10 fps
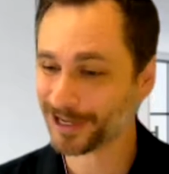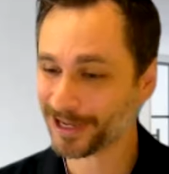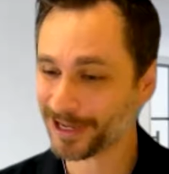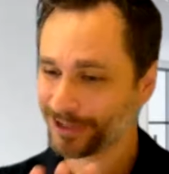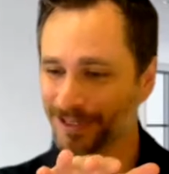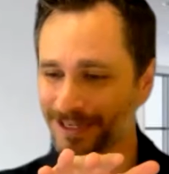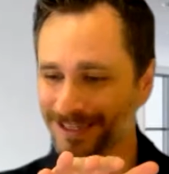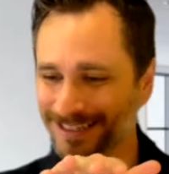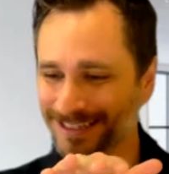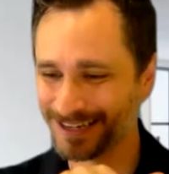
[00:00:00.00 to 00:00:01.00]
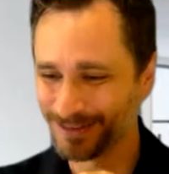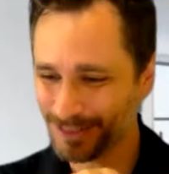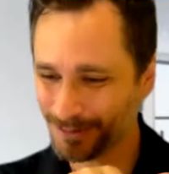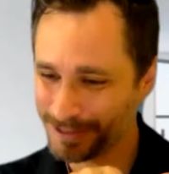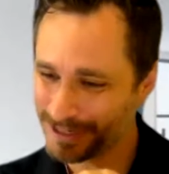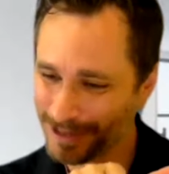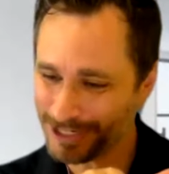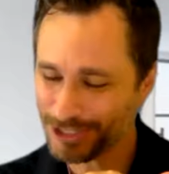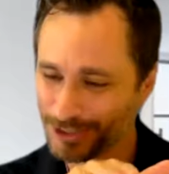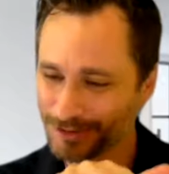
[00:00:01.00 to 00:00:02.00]
I love the, the
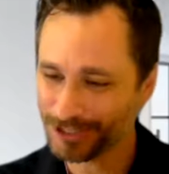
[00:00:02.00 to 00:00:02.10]
three-dimensional,